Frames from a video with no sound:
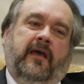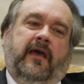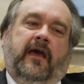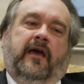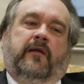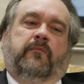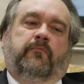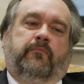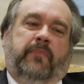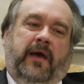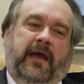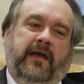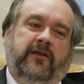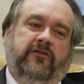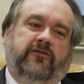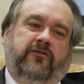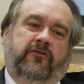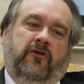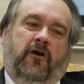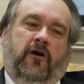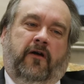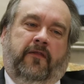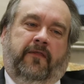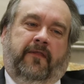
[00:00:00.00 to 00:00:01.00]
And
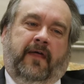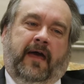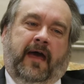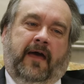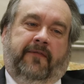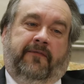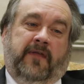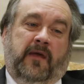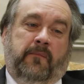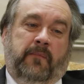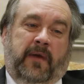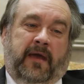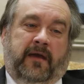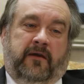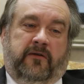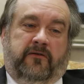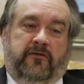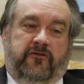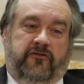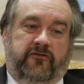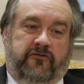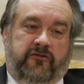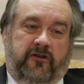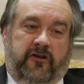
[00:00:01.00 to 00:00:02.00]
based on that, they make a
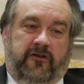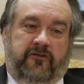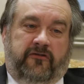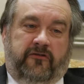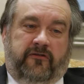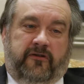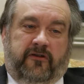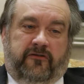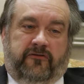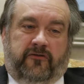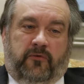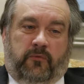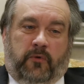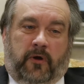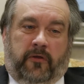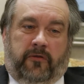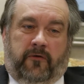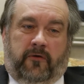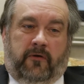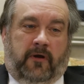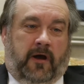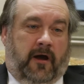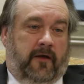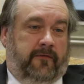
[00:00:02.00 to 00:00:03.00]
decision as to
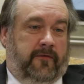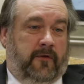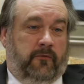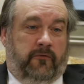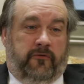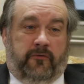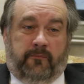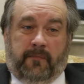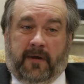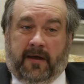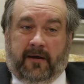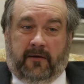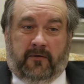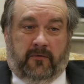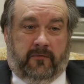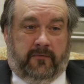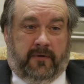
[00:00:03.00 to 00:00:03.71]
whether or not there was medical